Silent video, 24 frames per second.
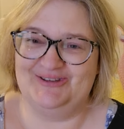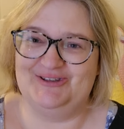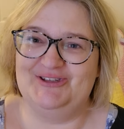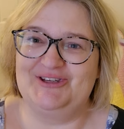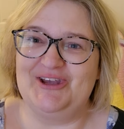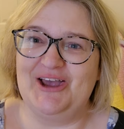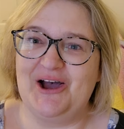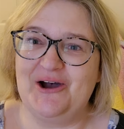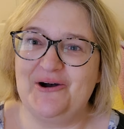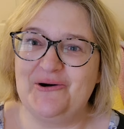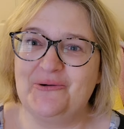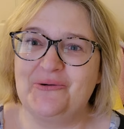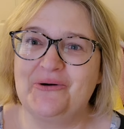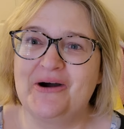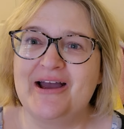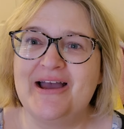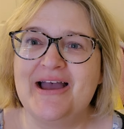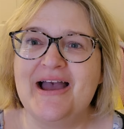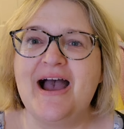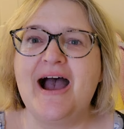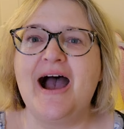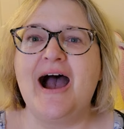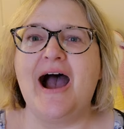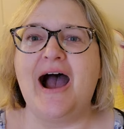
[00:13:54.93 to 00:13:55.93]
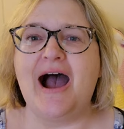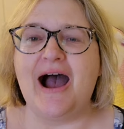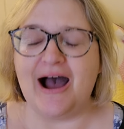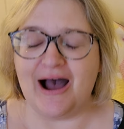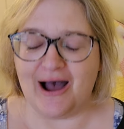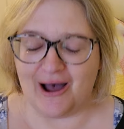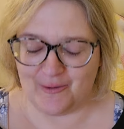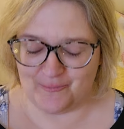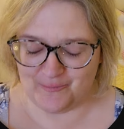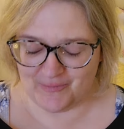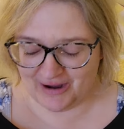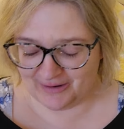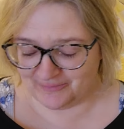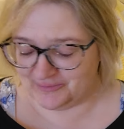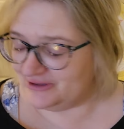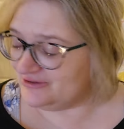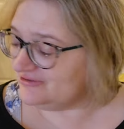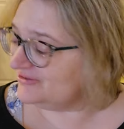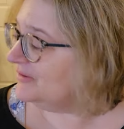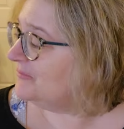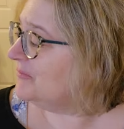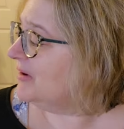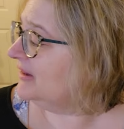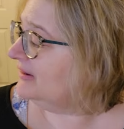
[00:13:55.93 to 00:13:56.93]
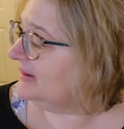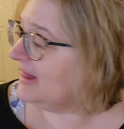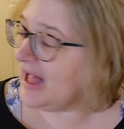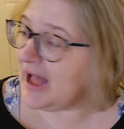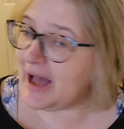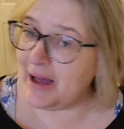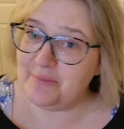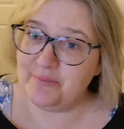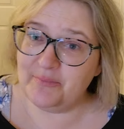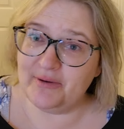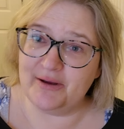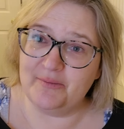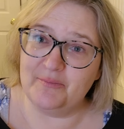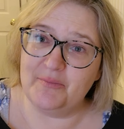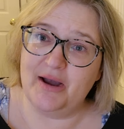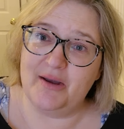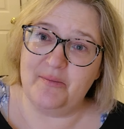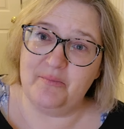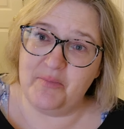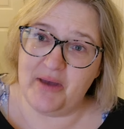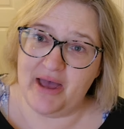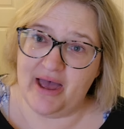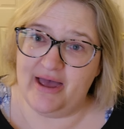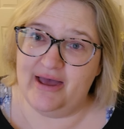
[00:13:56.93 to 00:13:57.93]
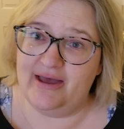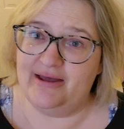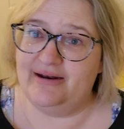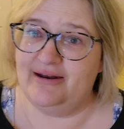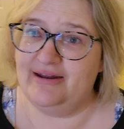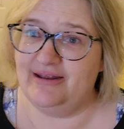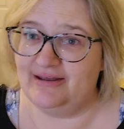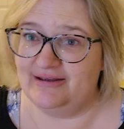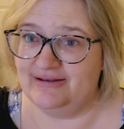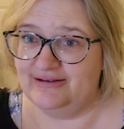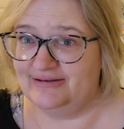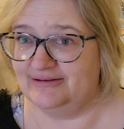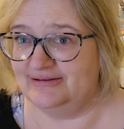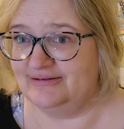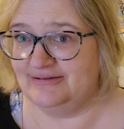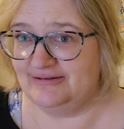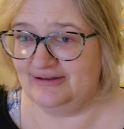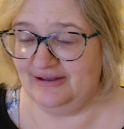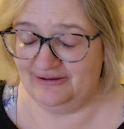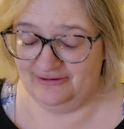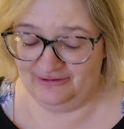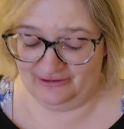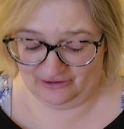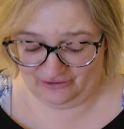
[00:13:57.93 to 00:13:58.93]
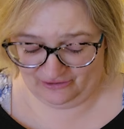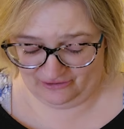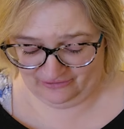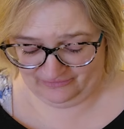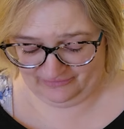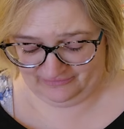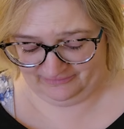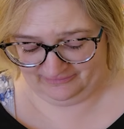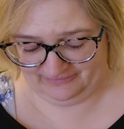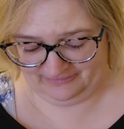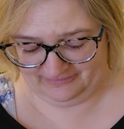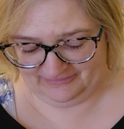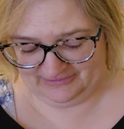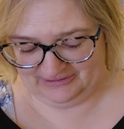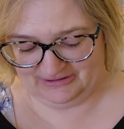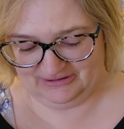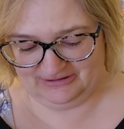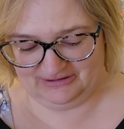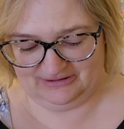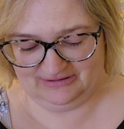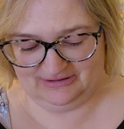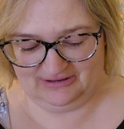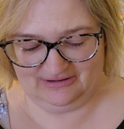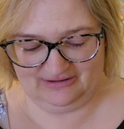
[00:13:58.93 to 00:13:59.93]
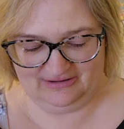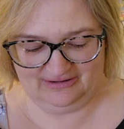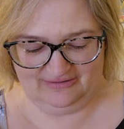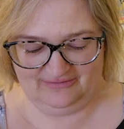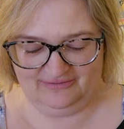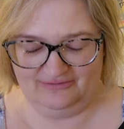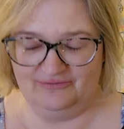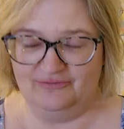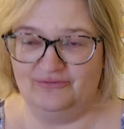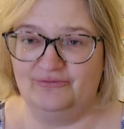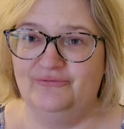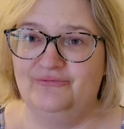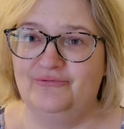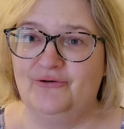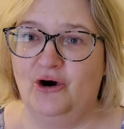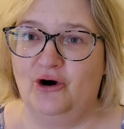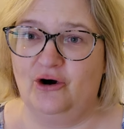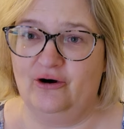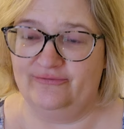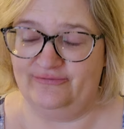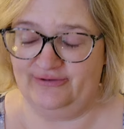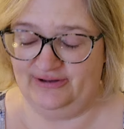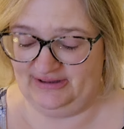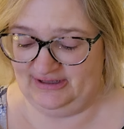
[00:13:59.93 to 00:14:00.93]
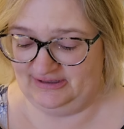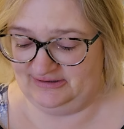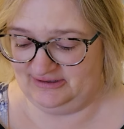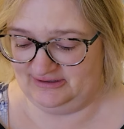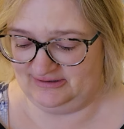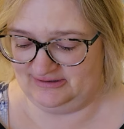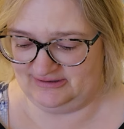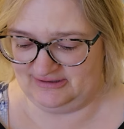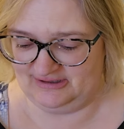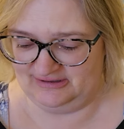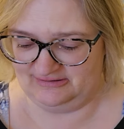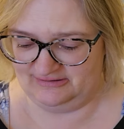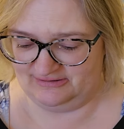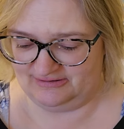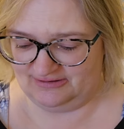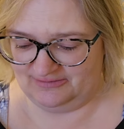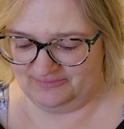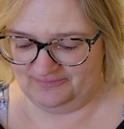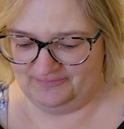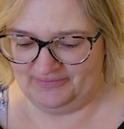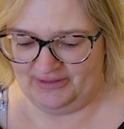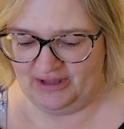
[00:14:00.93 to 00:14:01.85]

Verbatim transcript: so um, I'm using my lap and my bed is a little far off in the distance.